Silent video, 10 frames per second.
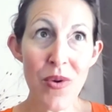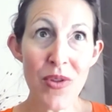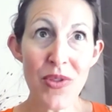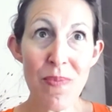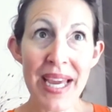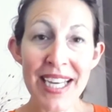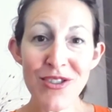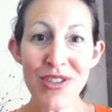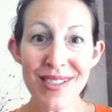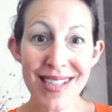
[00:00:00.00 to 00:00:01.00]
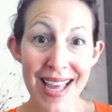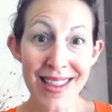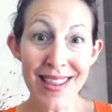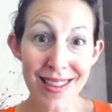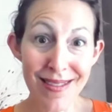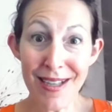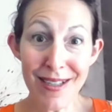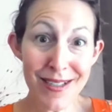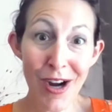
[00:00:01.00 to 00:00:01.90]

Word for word: the patients and the